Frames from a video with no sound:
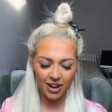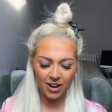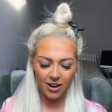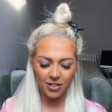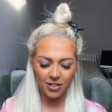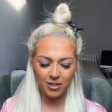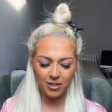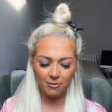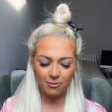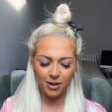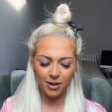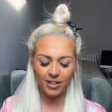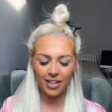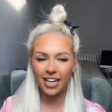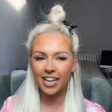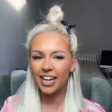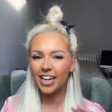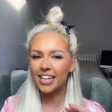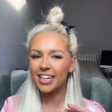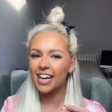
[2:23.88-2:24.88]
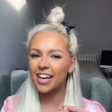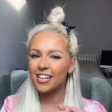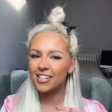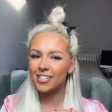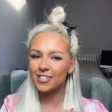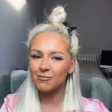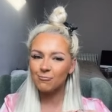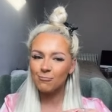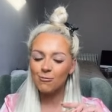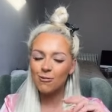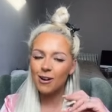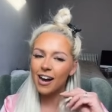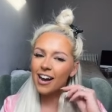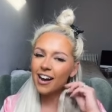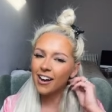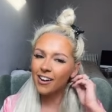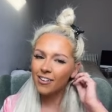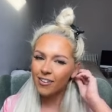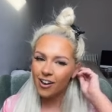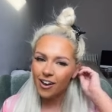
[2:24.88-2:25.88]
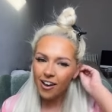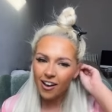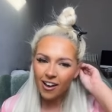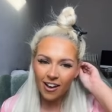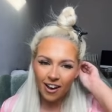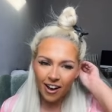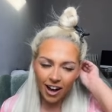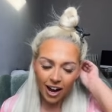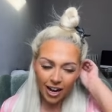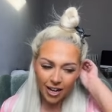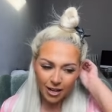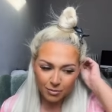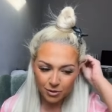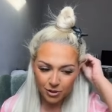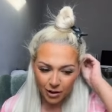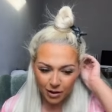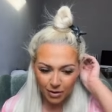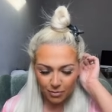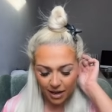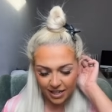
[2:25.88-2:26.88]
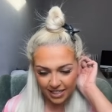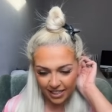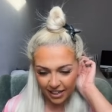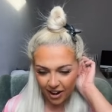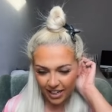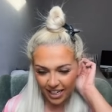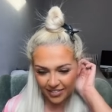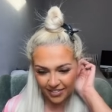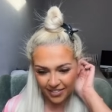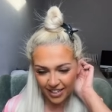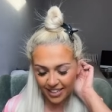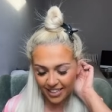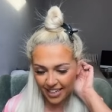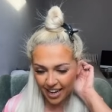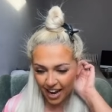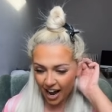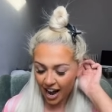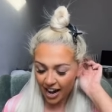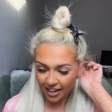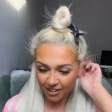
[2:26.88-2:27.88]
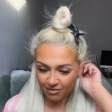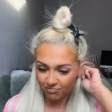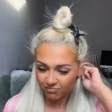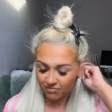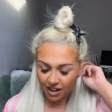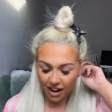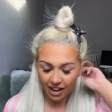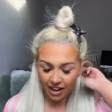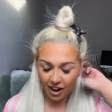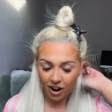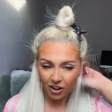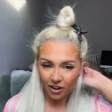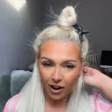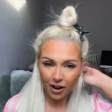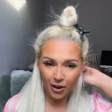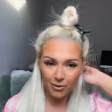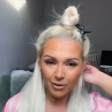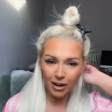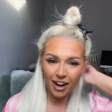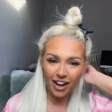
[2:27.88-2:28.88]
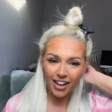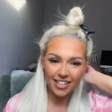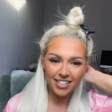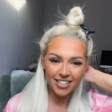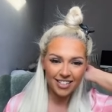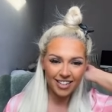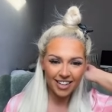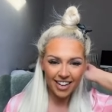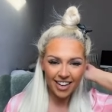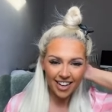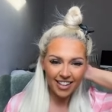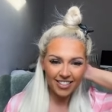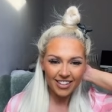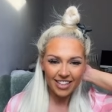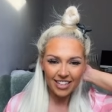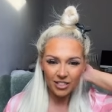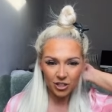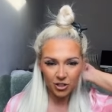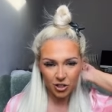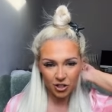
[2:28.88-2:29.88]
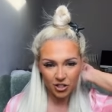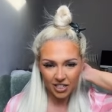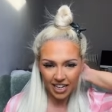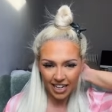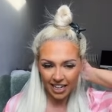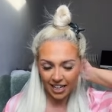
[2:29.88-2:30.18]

other one in as well. I am so impressed. I can't even, I I can't cope, guys. These are just